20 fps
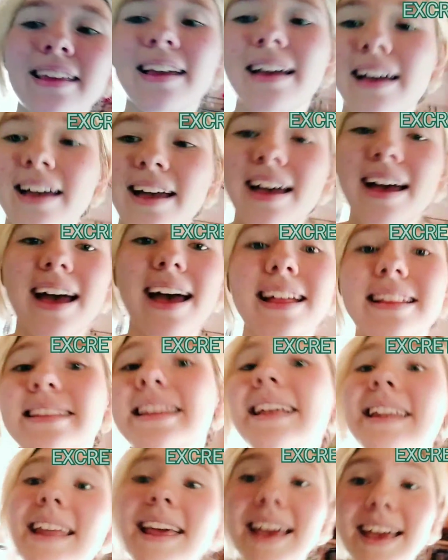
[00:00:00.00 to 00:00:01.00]
And then
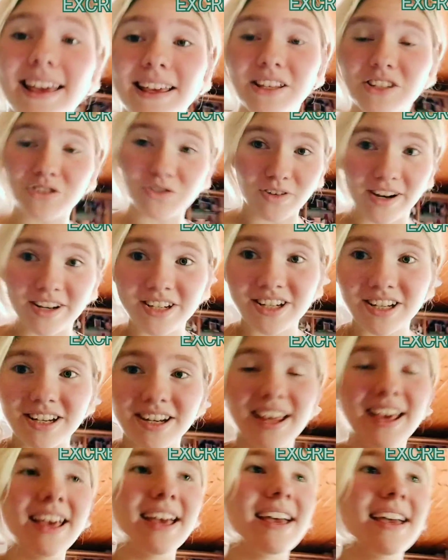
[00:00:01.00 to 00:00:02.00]
excretion,
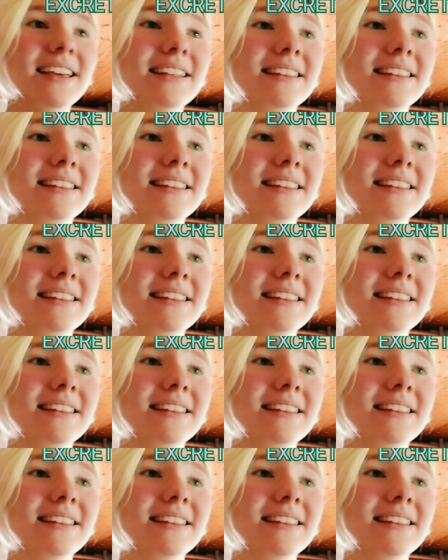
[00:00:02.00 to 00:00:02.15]
it